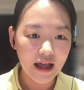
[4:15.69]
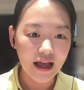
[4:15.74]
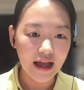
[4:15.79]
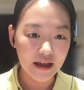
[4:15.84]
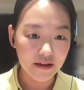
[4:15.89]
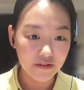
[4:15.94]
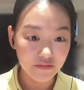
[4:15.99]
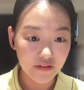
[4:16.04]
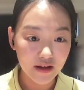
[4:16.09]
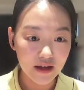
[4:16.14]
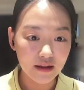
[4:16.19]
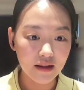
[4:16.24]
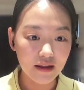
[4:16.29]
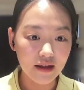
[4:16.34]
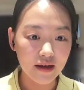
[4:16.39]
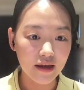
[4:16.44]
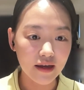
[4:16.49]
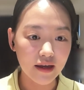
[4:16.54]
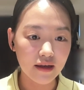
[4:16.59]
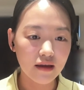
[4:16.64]
I felt
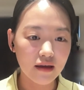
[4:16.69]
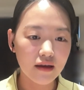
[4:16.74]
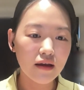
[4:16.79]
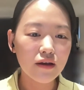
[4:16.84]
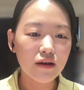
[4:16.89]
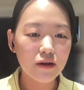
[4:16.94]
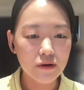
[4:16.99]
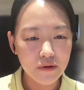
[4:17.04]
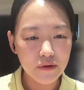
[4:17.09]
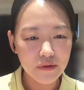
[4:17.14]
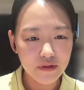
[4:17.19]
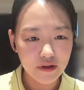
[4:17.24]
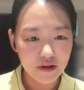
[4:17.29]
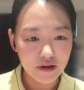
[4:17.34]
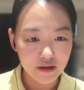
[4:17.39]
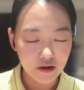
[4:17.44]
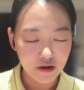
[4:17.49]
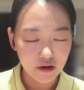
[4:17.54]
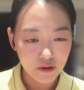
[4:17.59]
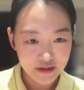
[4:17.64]
like
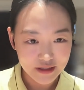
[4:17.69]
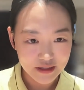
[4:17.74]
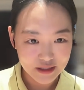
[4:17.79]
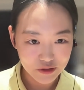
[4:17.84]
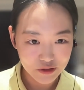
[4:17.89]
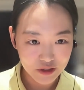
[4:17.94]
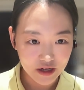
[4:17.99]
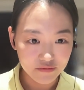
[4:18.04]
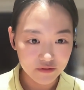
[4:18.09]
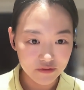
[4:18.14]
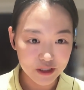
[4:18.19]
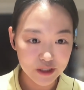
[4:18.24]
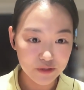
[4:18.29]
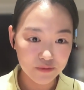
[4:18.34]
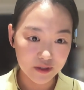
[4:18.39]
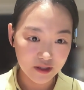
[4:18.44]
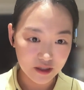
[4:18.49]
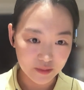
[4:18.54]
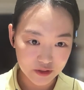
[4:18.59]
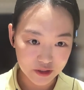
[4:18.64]
the all these travelers
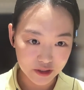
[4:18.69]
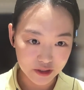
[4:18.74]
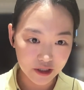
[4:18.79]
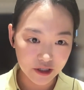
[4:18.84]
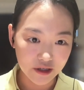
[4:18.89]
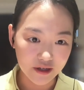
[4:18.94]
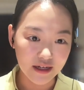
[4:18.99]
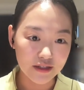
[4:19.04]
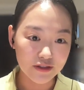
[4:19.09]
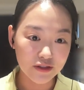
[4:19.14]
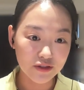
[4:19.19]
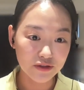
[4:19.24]
would come to Korea